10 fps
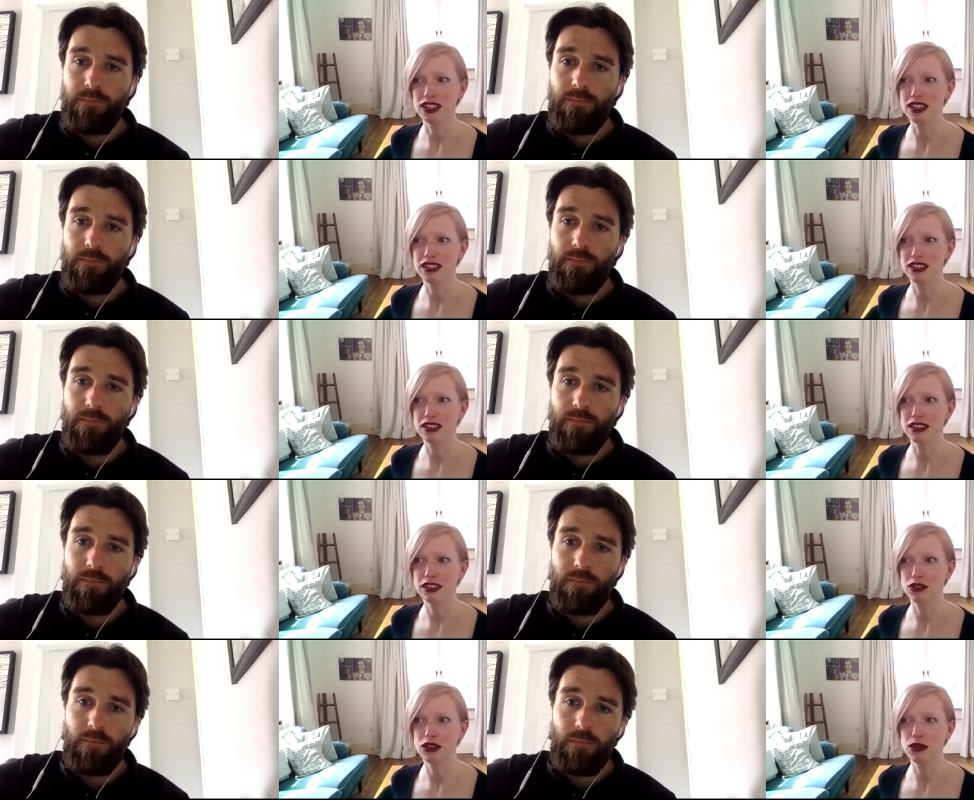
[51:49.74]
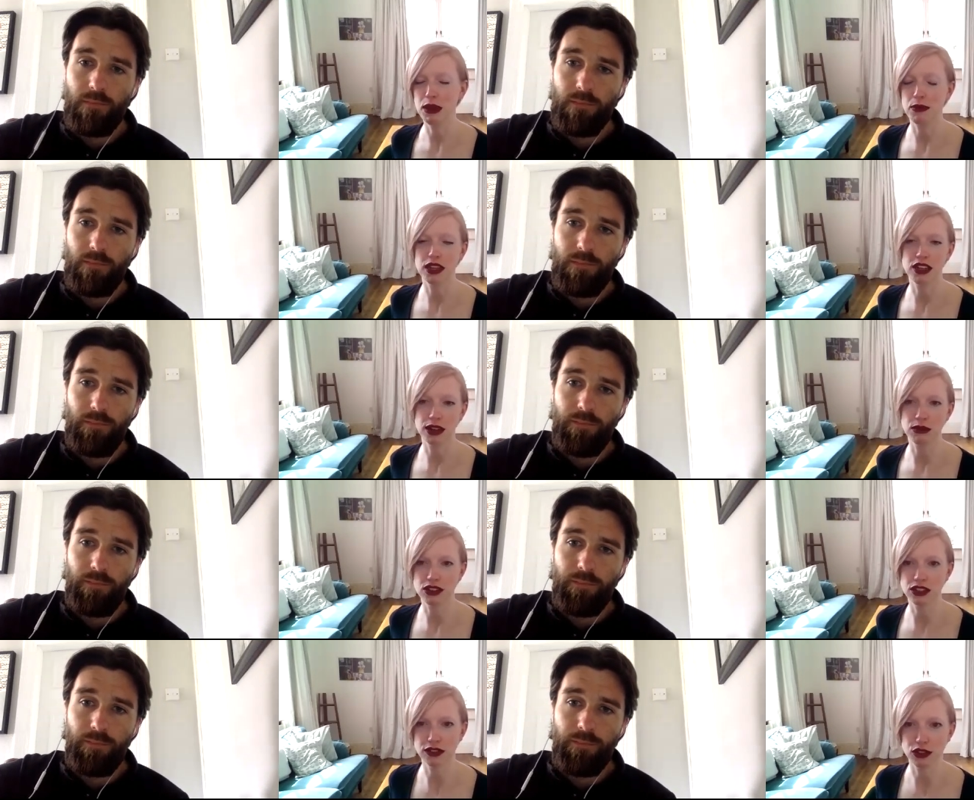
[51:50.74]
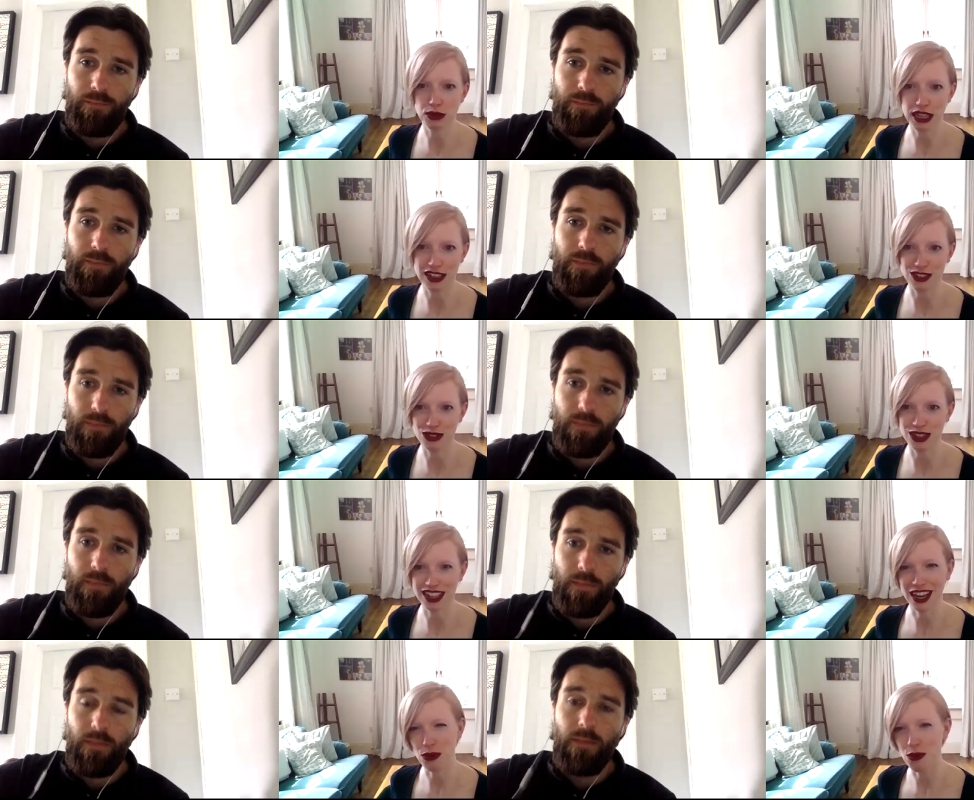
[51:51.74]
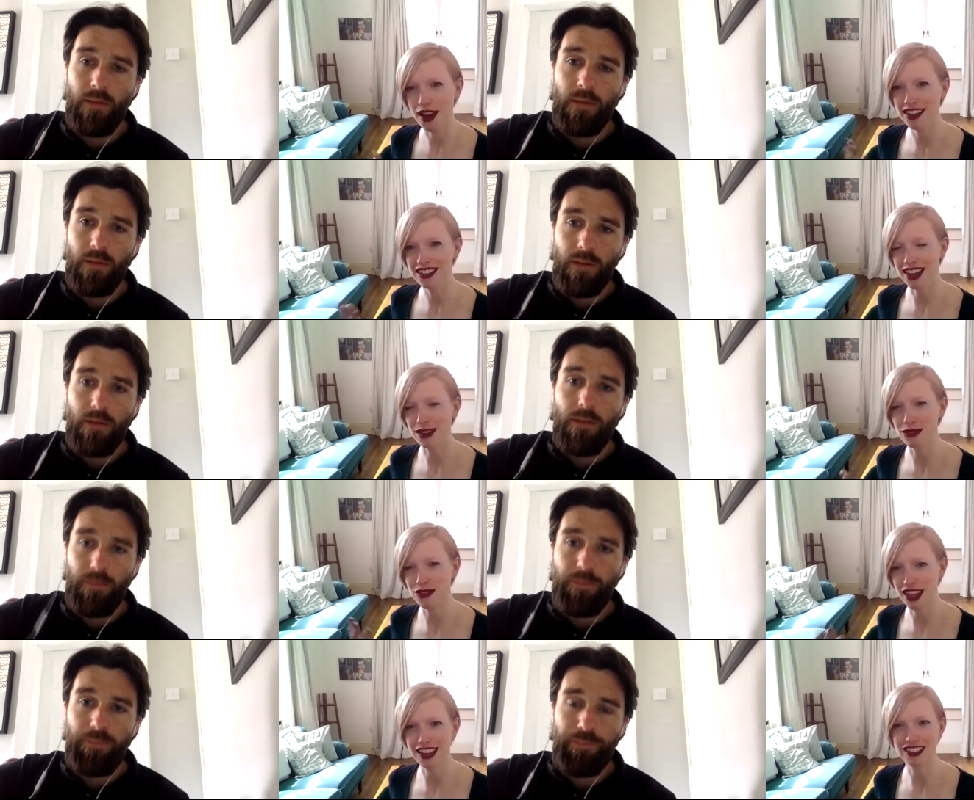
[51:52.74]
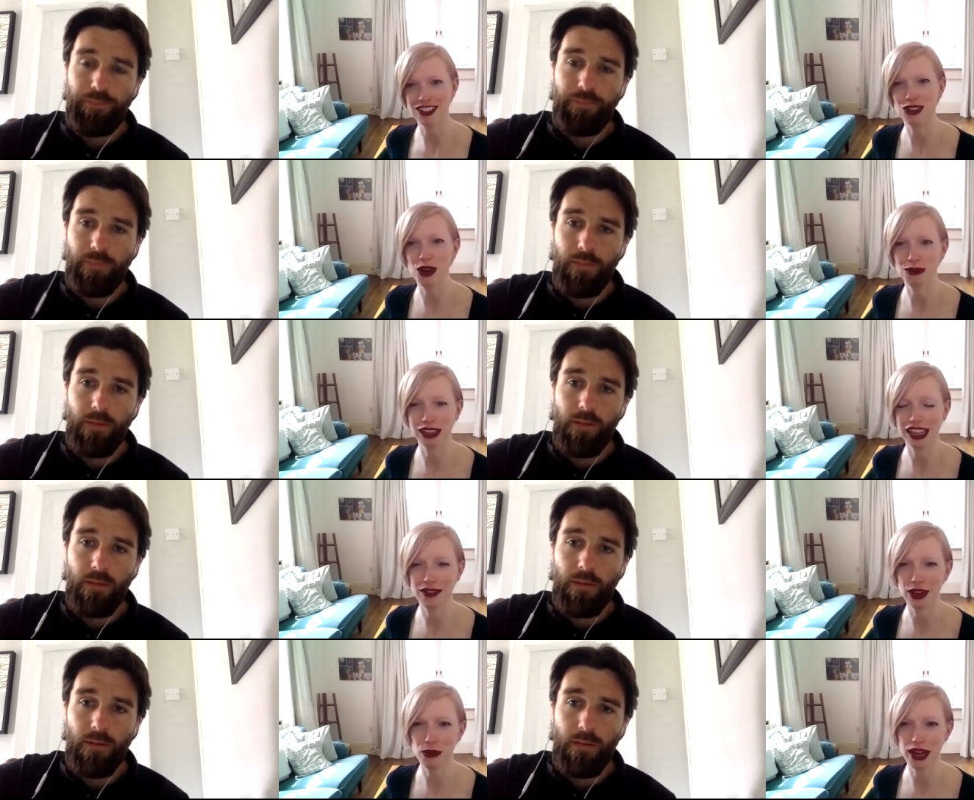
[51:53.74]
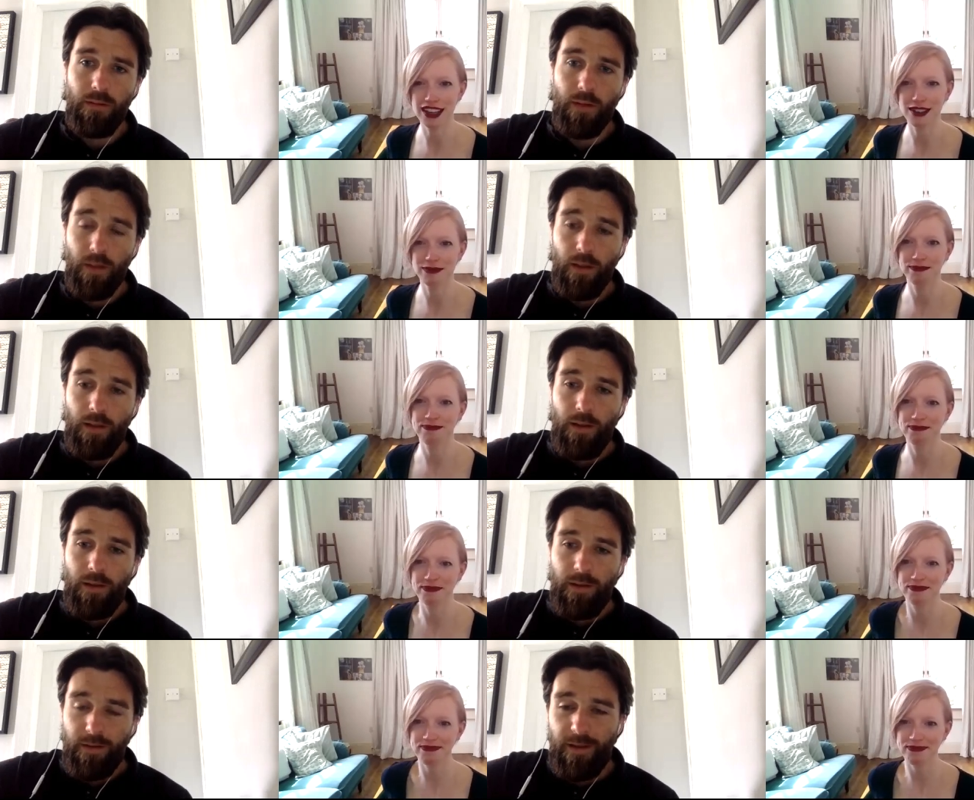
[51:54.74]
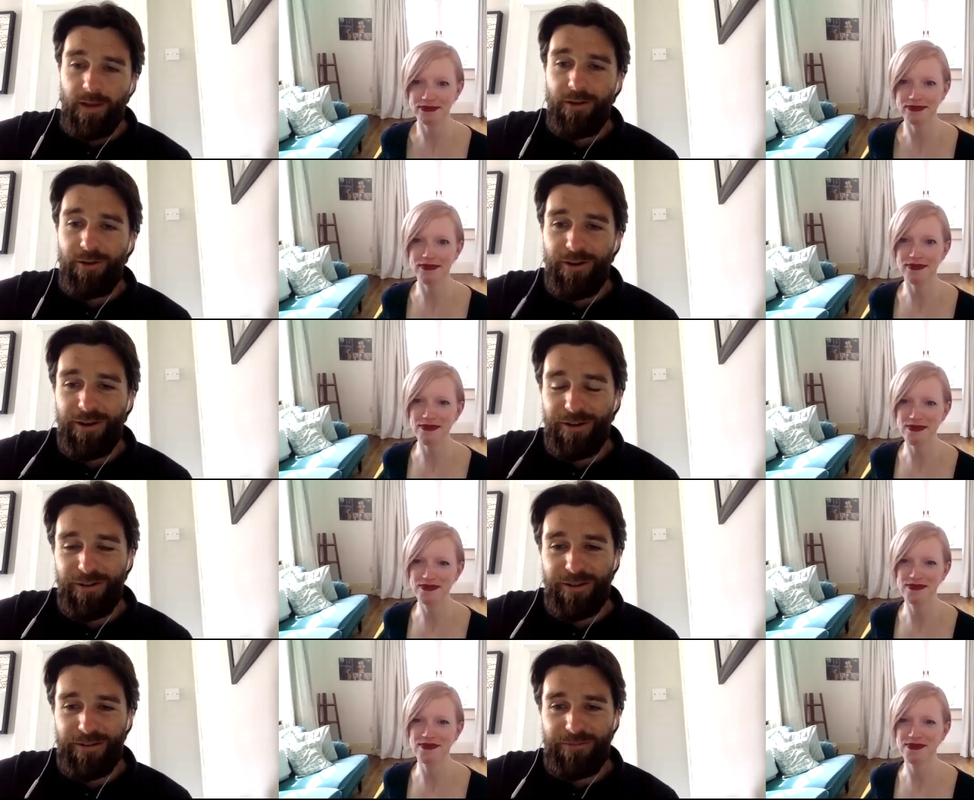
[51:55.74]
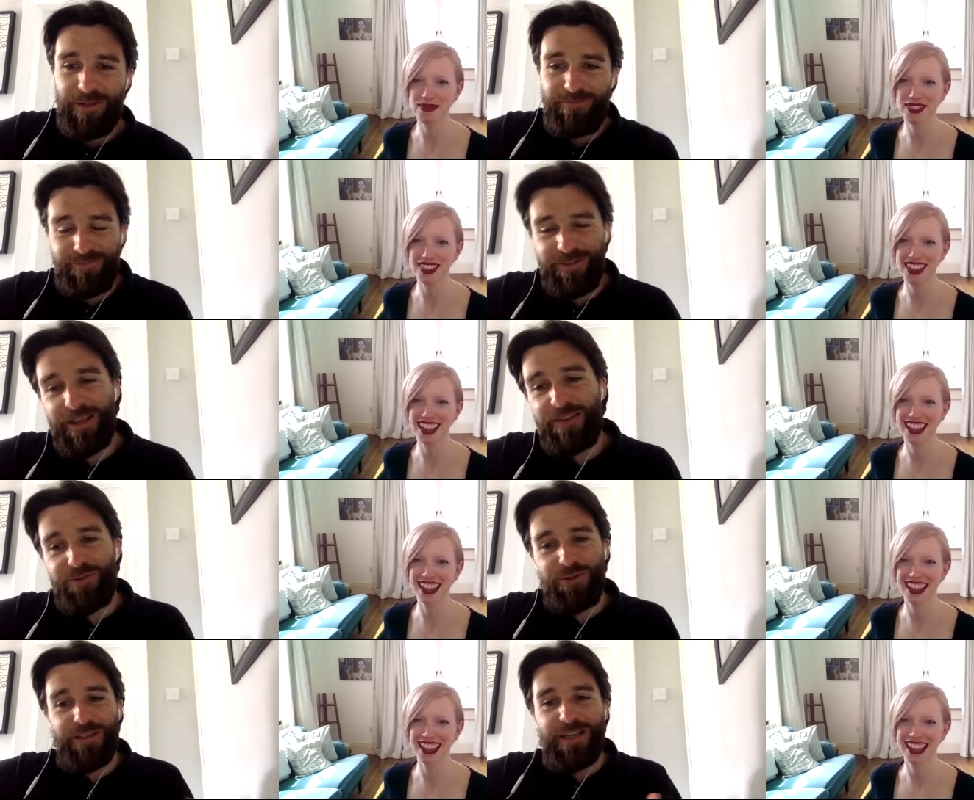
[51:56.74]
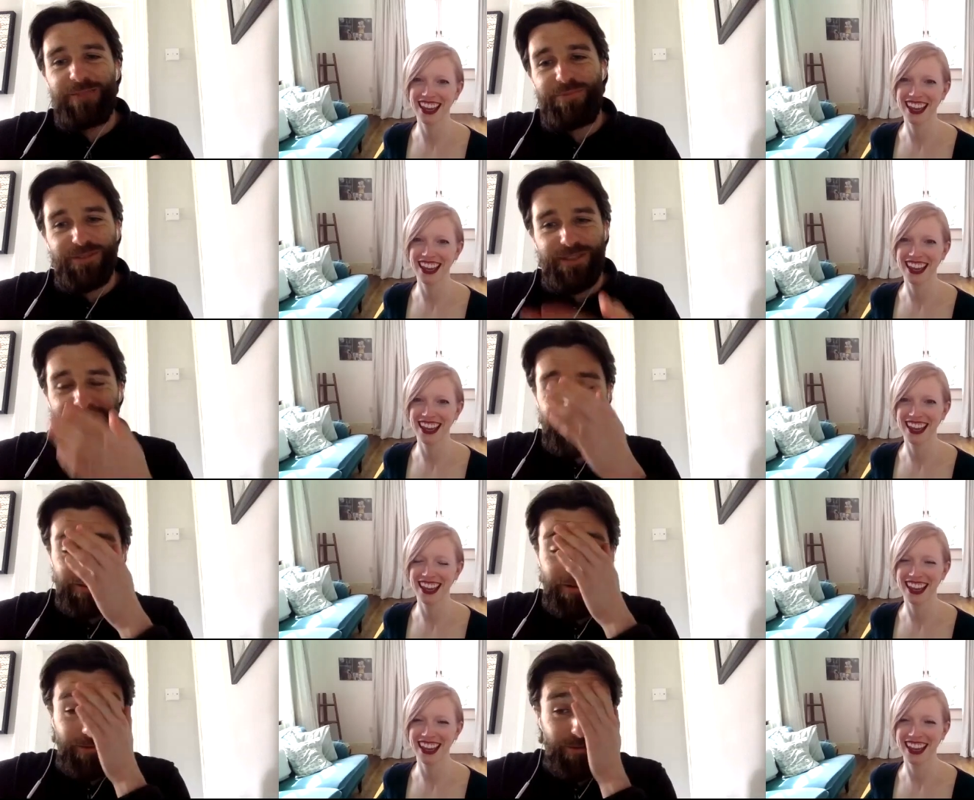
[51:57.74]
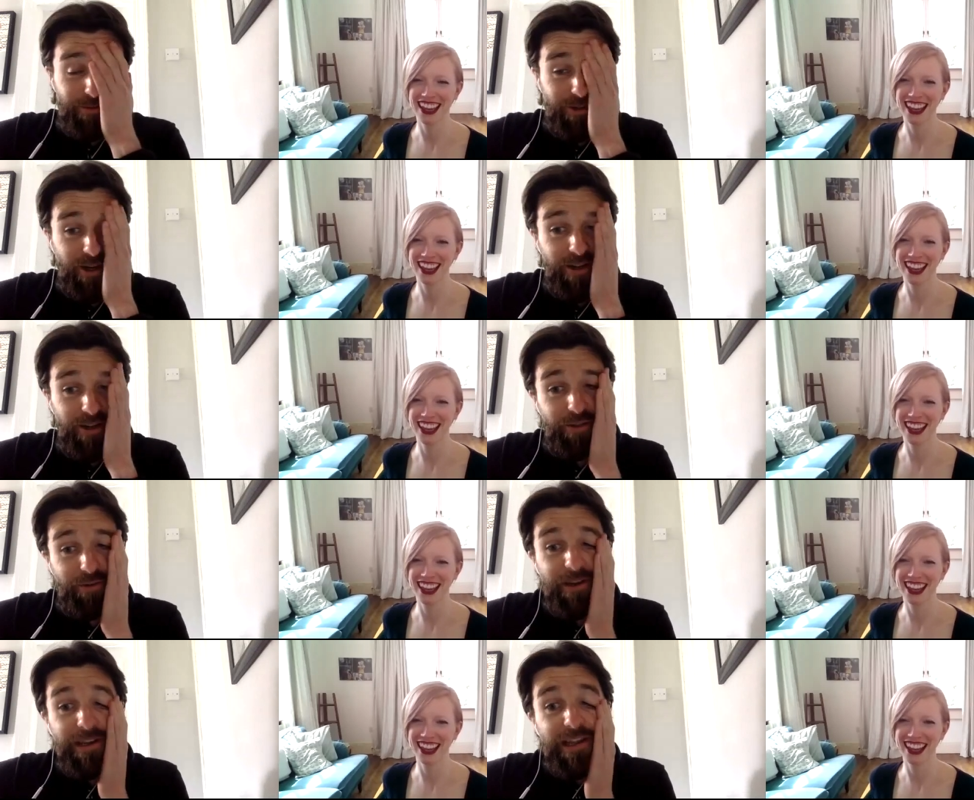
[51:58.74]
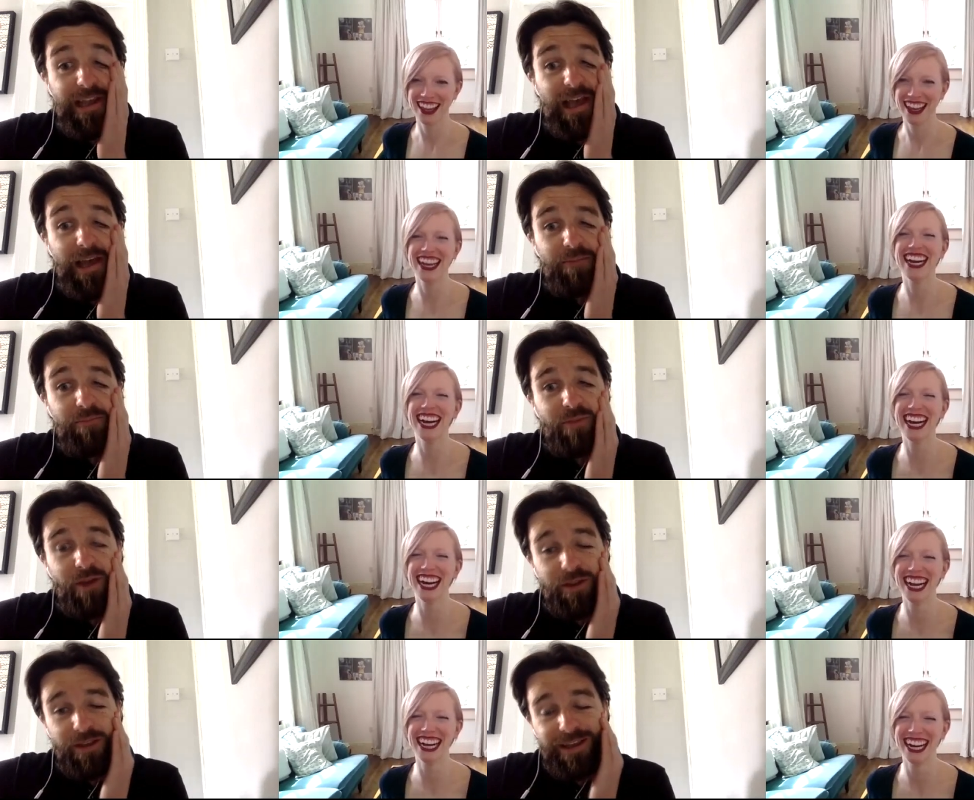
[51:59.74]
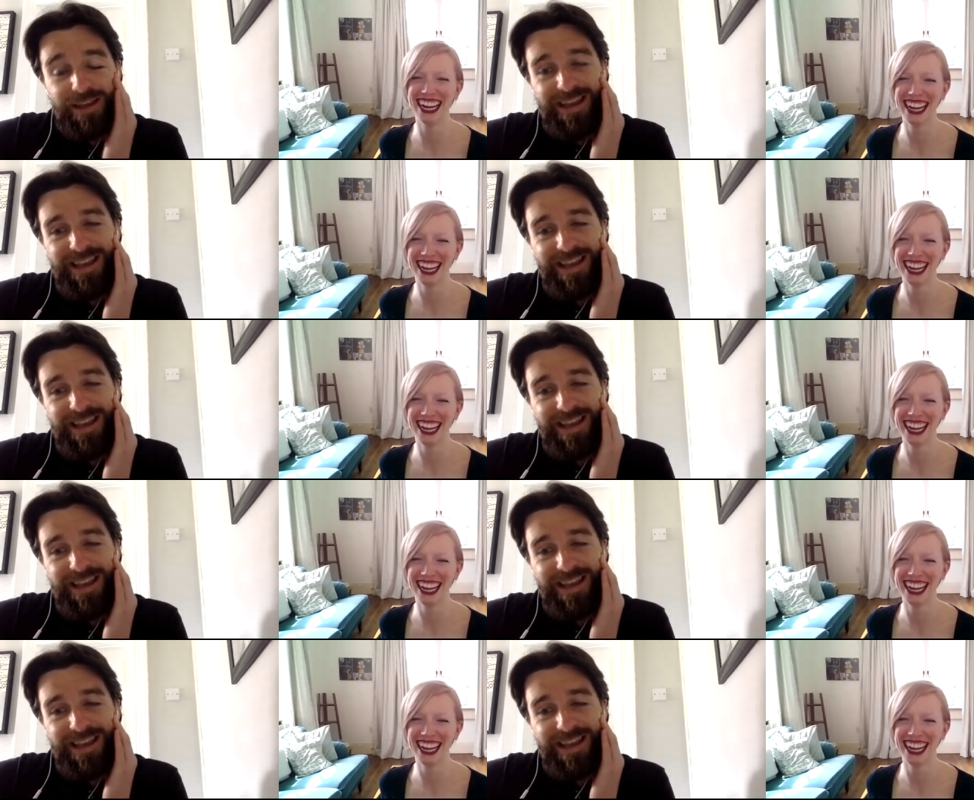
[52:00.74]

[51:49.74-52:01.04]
Speaker 1: just through the people that you're able to serve through being a doula. Like, what types of things do you hope to leave in your wake?
Speaker 2: Yeah, no, uh, uh, well, you gave three examples there, so I'll try all three. Um, I think